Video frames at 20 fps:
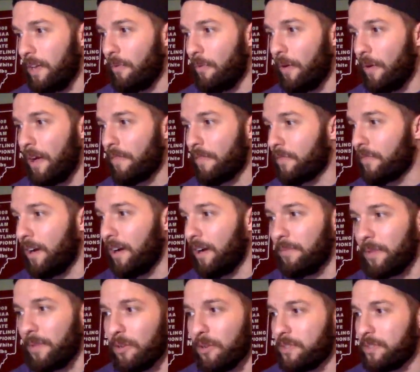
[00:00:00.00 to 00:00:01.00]
He went
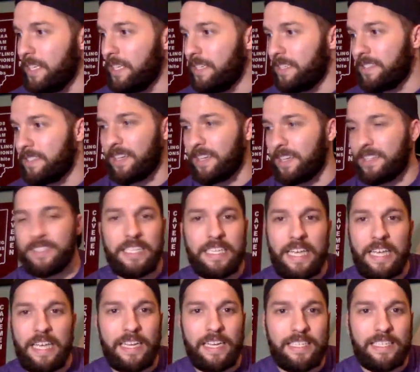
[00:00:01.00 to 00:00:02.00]
from, T6,
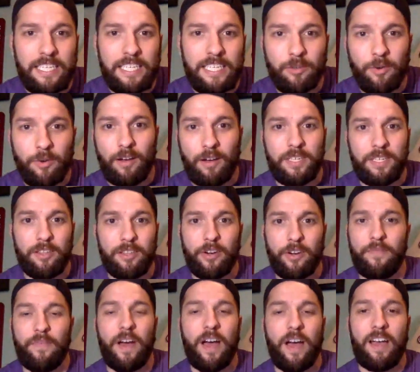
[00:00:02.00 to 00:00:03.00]
T8, T12,
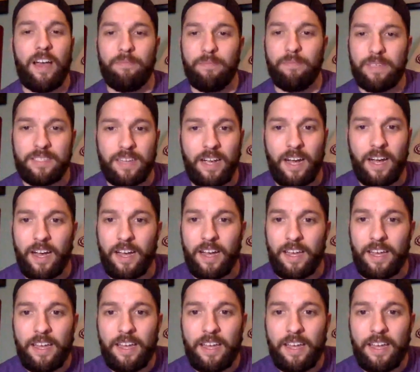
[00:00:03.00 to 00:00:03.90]
T35, missed cut.